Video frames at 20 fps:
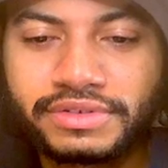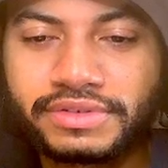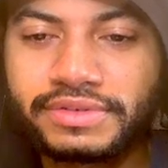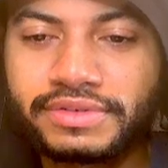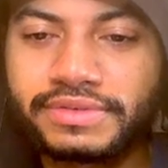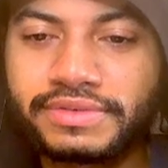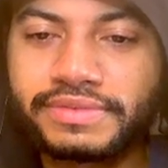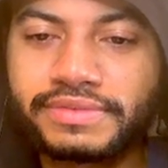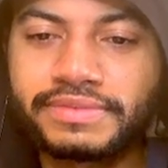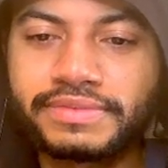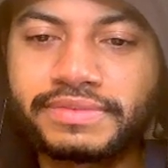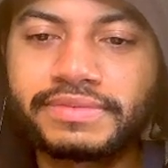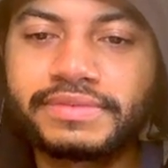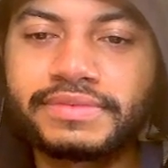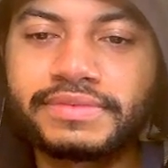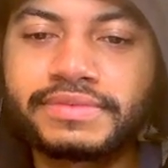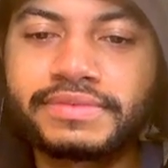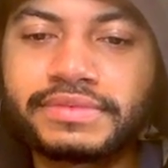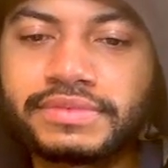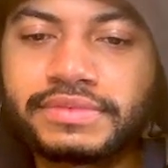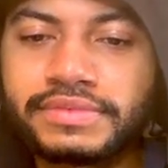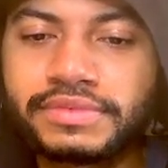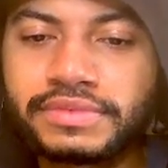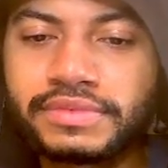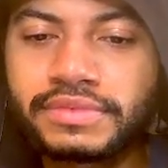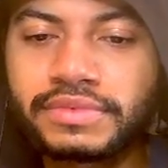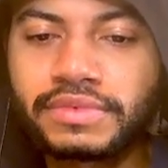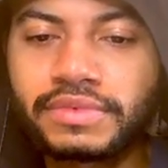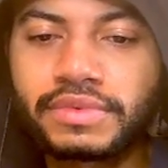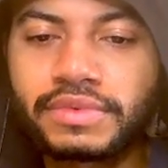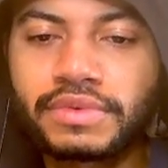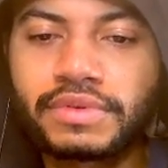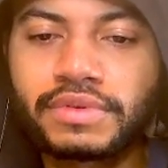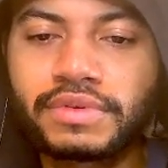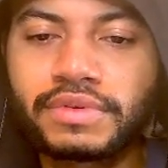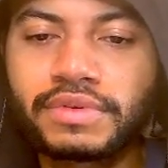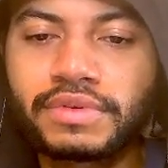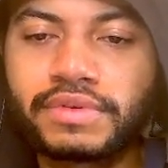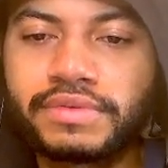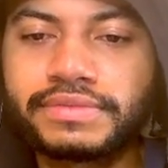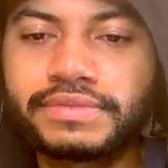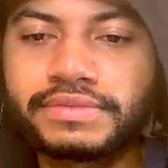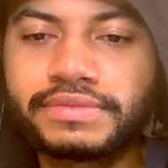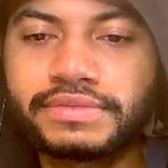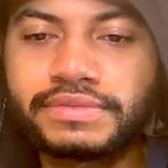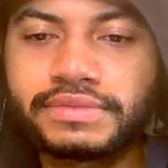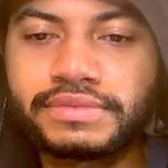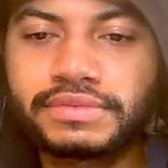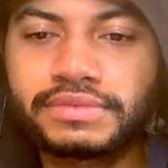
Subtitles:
This person isn't speaking.